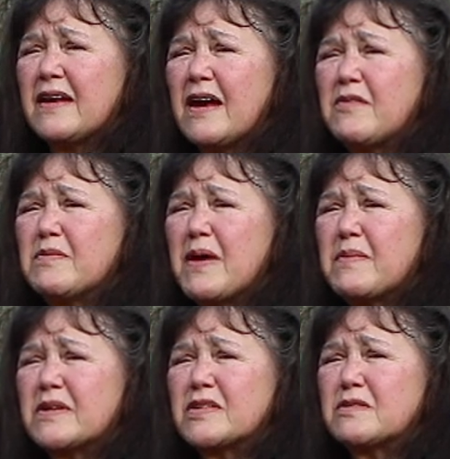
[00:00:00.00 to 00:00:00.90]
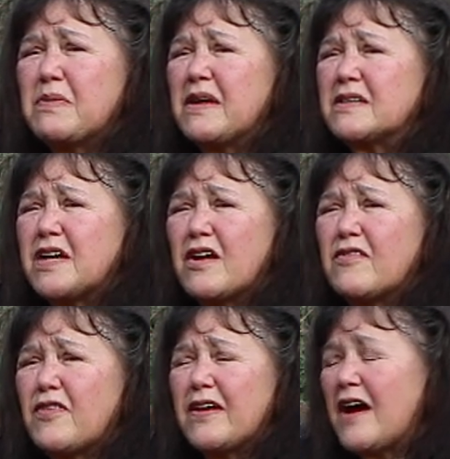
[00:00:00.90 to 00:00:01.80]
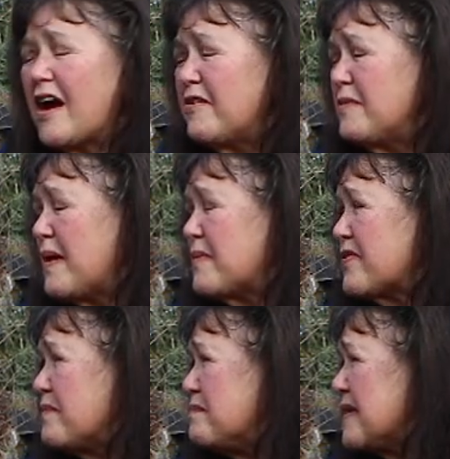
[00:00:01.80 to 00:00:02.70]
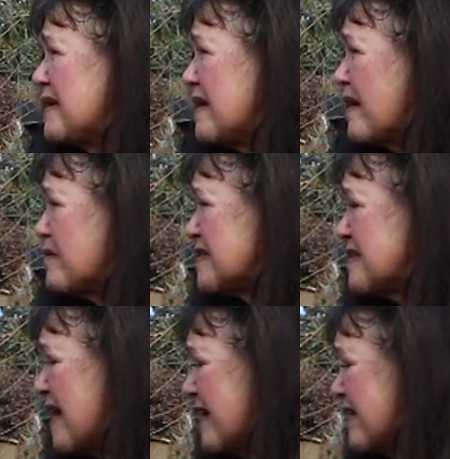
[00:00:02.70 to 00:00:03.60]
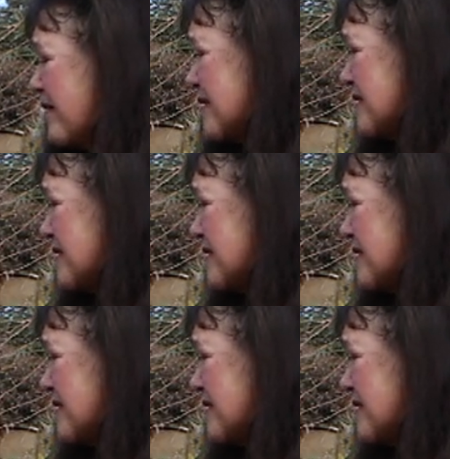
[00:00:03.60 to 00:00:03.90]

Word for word: And I remember just being terrified. I remember the minute I was standing there, I was